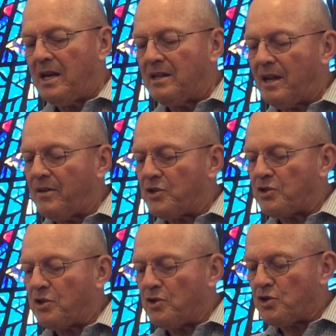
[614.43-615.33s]
Now
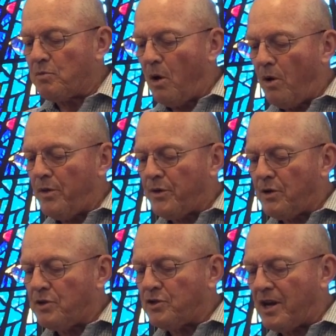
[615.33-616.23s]
this small
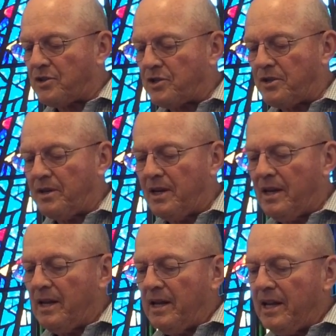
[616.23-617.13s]
third section
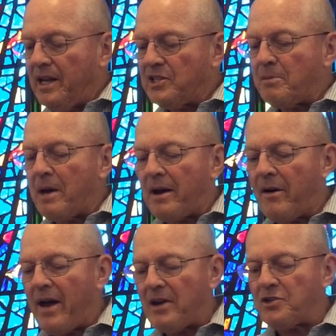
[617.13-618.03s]
is about
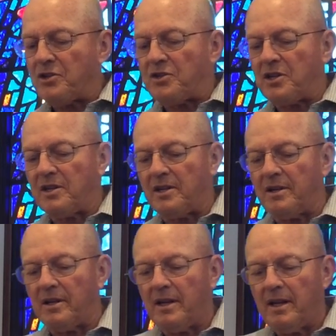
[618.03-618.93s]
our actions
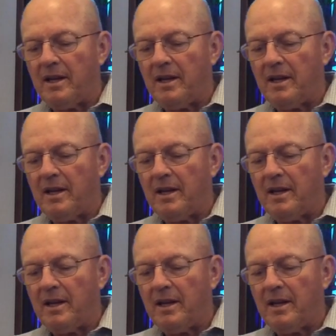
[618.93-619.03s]
again.